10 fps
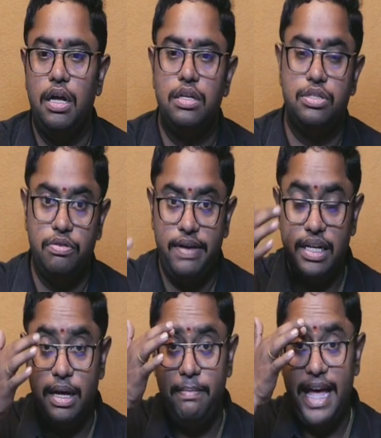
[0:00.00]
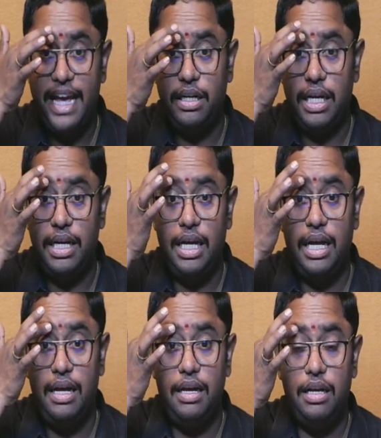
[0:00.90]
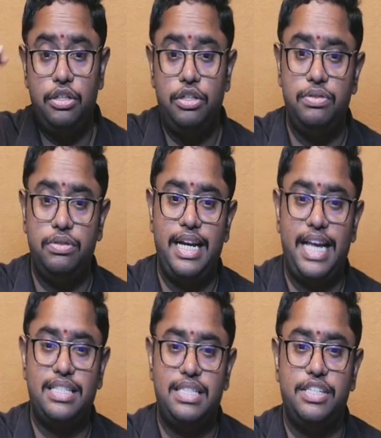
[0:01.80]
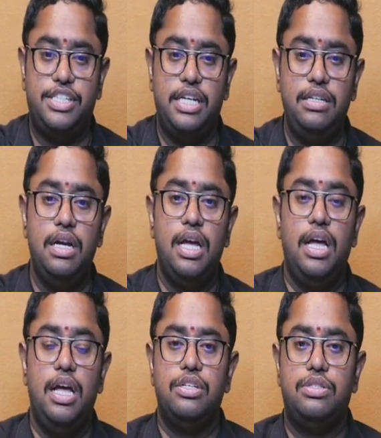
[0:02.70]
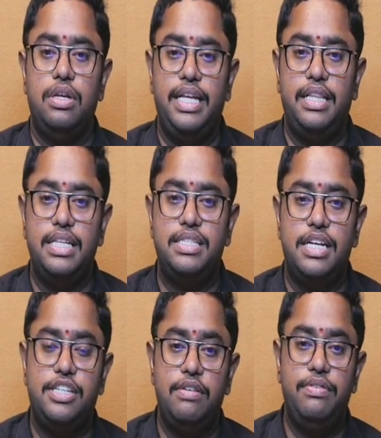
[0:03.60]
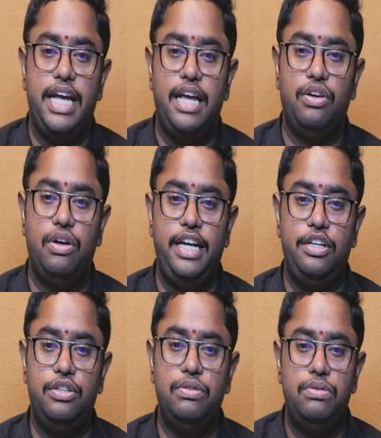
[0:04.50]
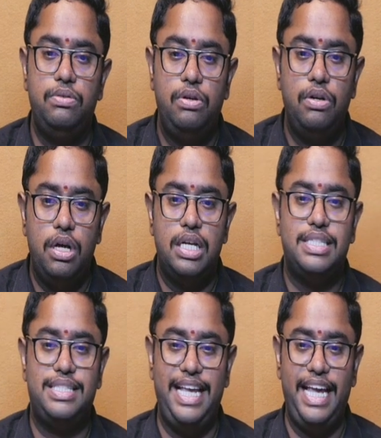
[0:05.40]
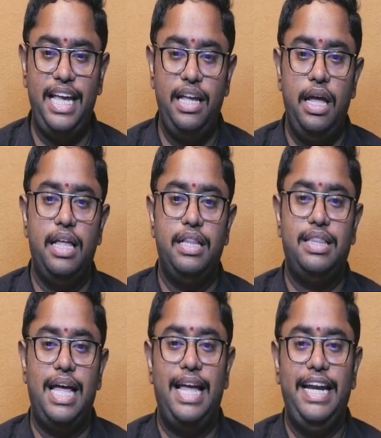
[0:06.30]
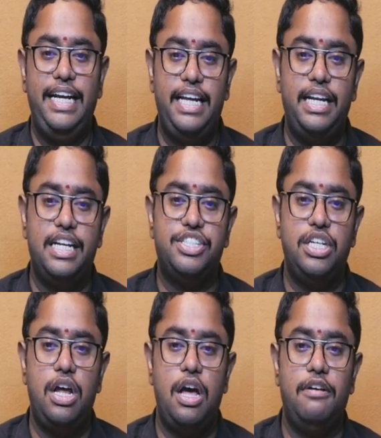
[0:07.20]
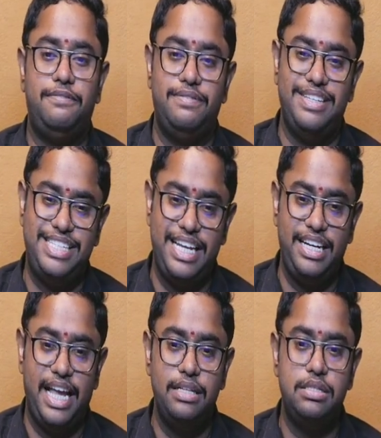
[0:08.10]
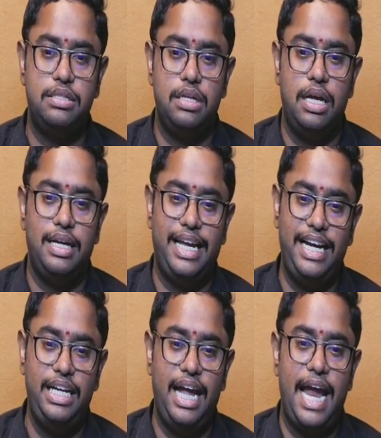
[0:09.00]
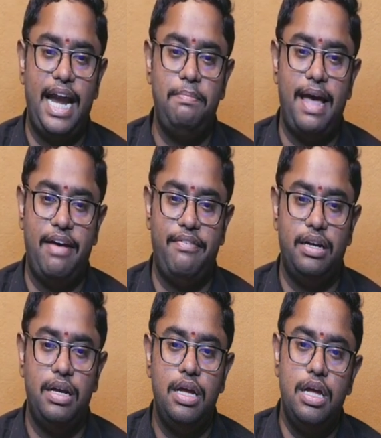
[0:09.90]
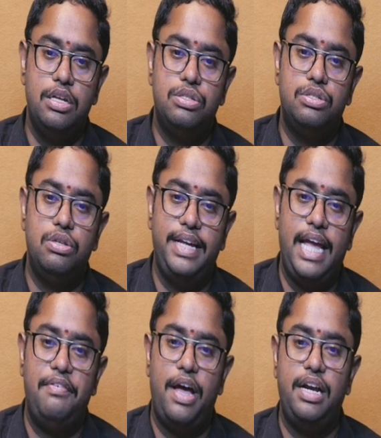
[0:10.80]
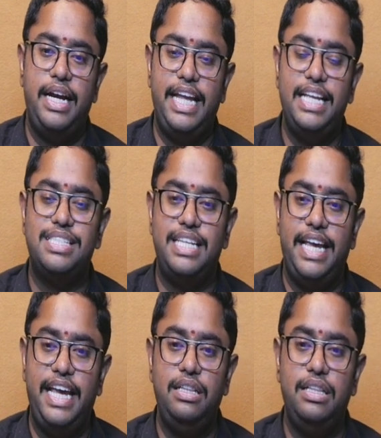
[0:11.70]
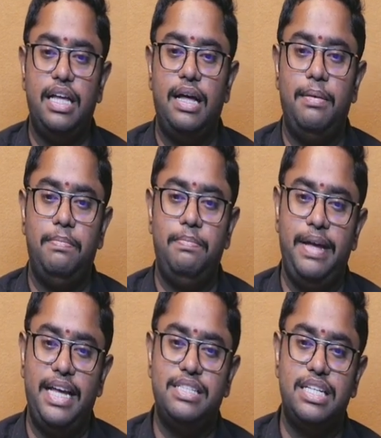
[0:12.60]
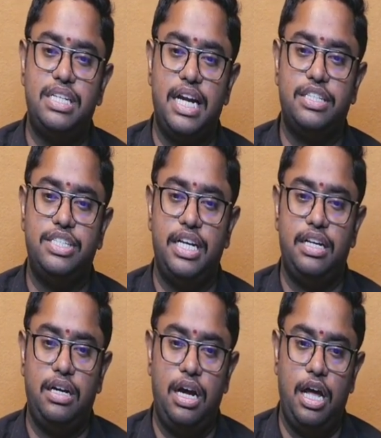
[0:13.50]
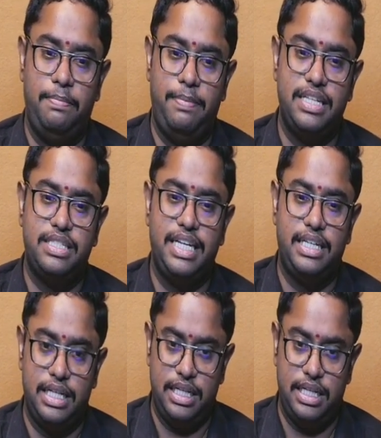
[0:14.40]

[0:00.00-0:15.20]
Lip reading: So welcome back to the next session. So in this session we are going to see the integration of Jenkins, Git and Maven. So we have already seen the basic structure or basic